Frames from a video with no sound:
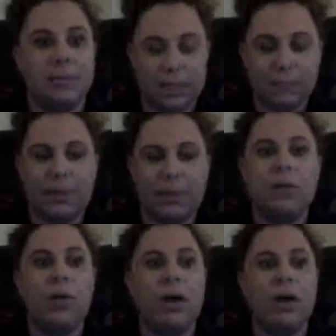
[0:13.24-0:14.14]

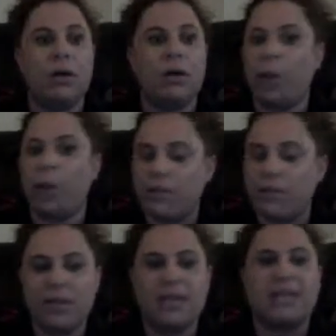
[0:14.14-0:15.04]
explaining where
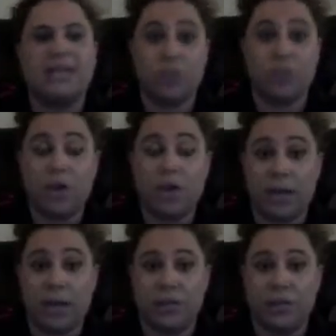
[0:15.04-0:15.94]
everything is and
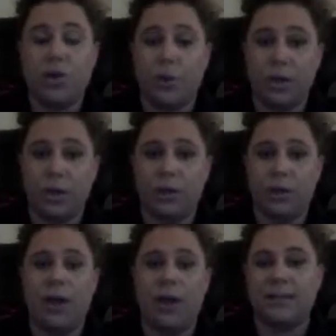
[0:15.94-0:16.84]
actually showing
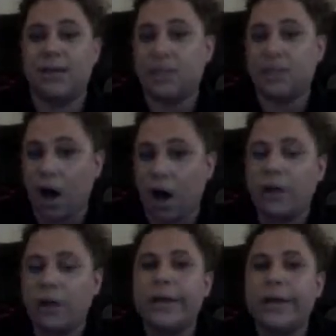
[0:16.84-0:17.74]
you as I talk.
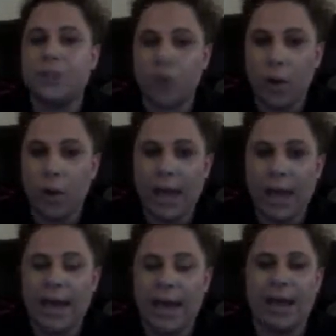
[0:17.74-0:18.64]
So go
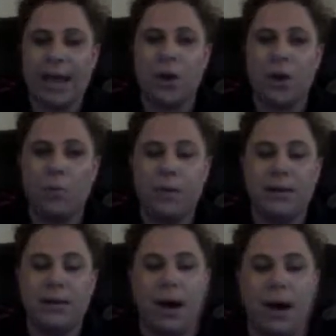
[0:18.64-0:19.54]
ahead and
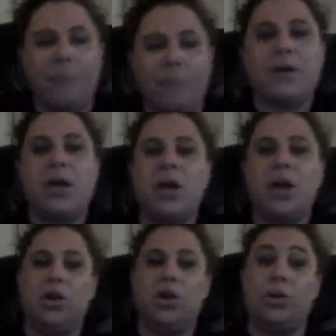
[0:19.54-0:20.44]
open up
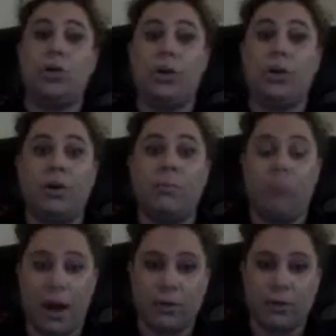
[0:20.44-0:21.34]
your
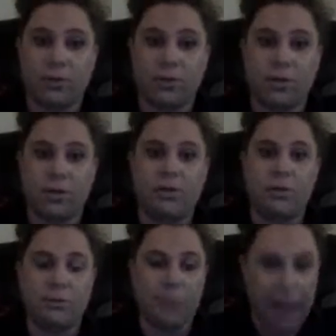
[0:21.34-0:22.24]
browser
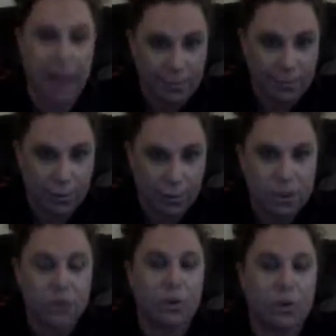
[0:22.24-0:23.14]
to
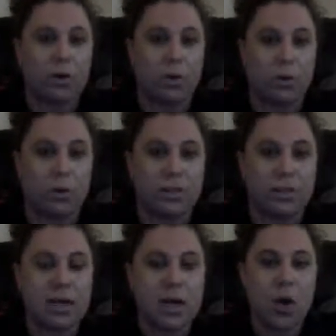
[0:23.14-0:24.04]
Blackboard, to our
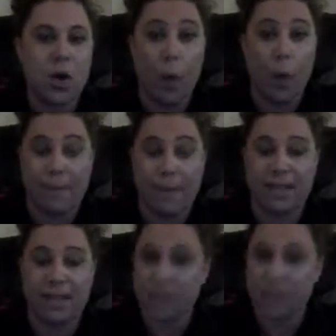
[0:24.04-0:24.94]
course
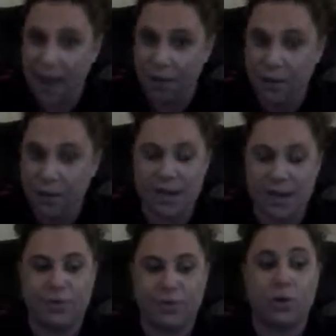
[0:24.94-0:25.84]
webpage now
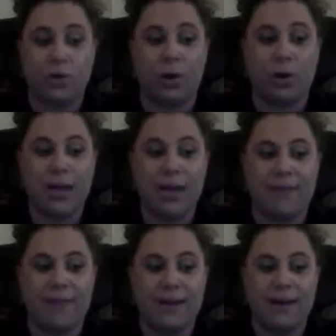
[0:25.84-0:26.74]
if you don't already
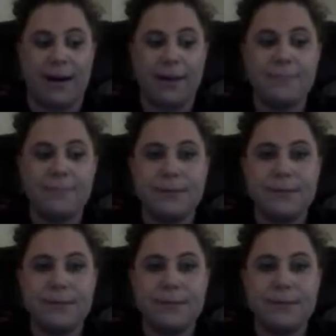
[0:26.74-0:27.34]
have it up.